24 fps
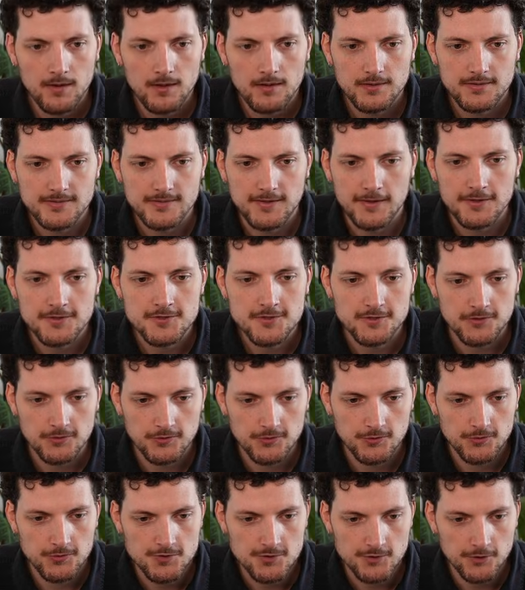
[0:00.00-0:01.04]

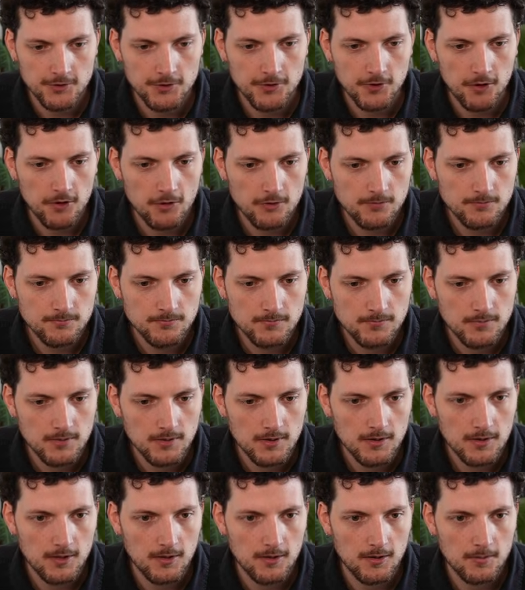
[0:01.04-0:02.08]
sections you should know.
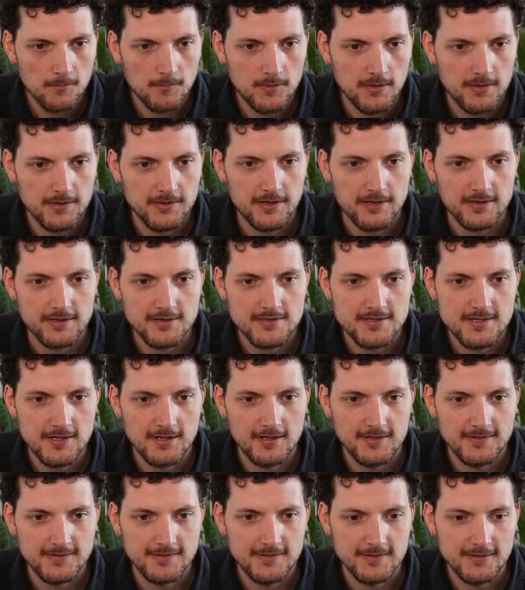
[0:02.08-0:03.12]
And then it
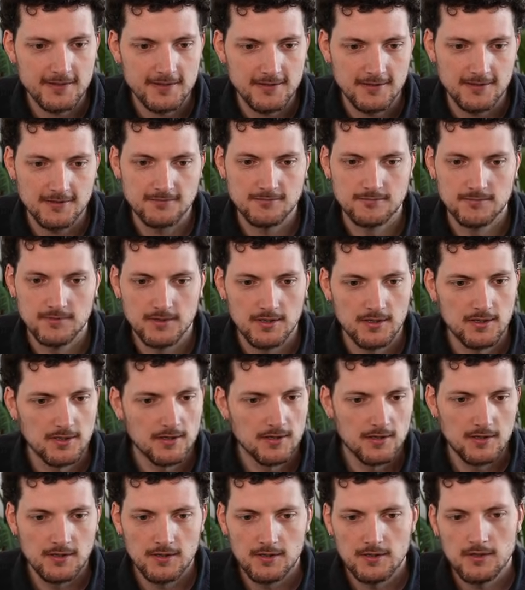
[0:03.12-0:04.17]
tells here
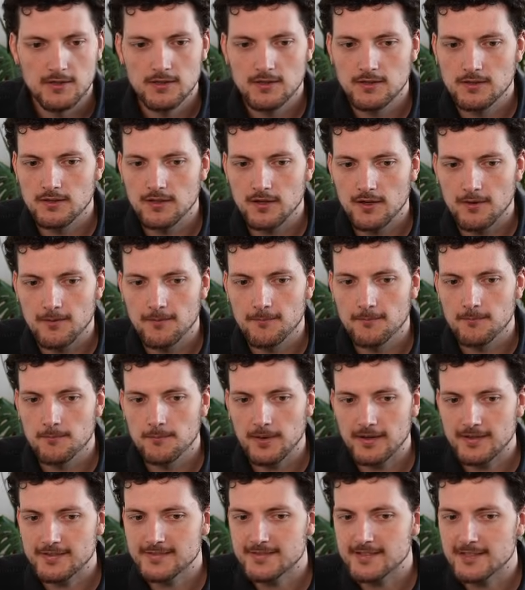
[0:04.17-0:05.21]

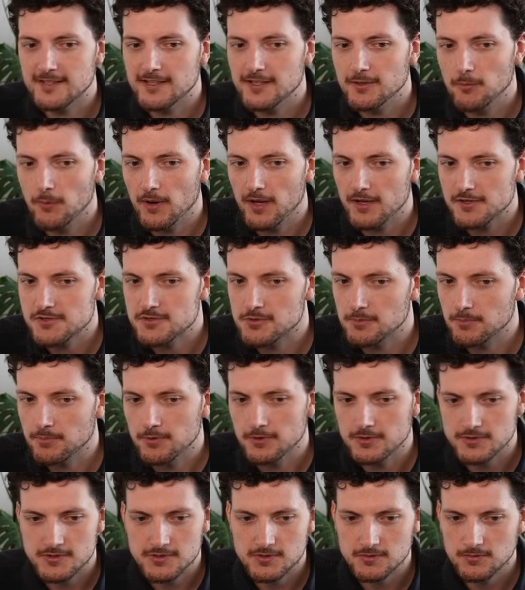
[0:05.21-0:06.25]
basically where to
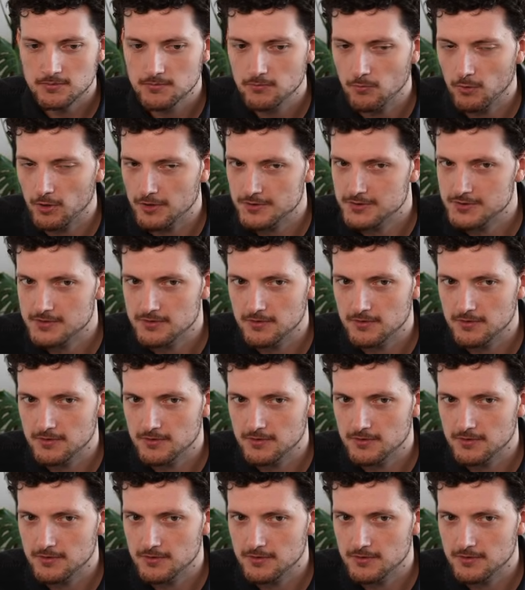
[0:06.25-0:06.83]
put what